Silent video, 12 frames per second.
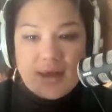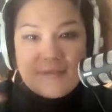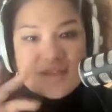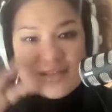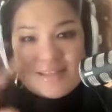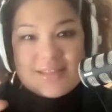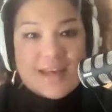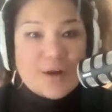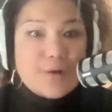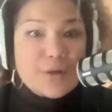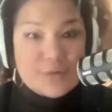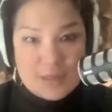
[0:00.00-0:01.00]
of the
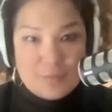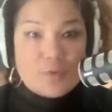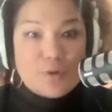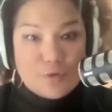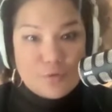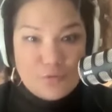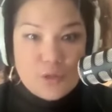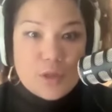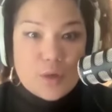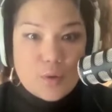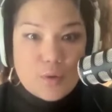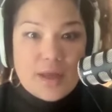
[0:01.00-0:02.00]
stereotypical
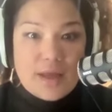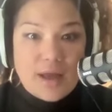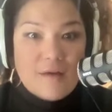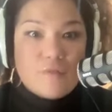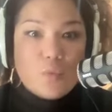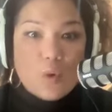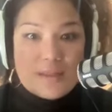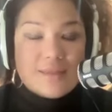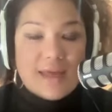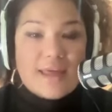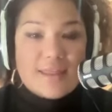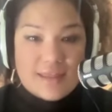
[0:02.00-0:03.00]
view of what right.
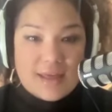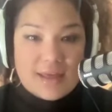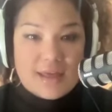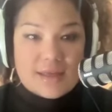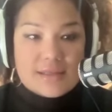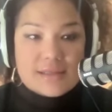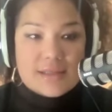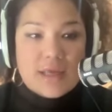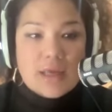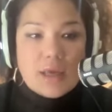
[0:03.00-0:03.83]
they think is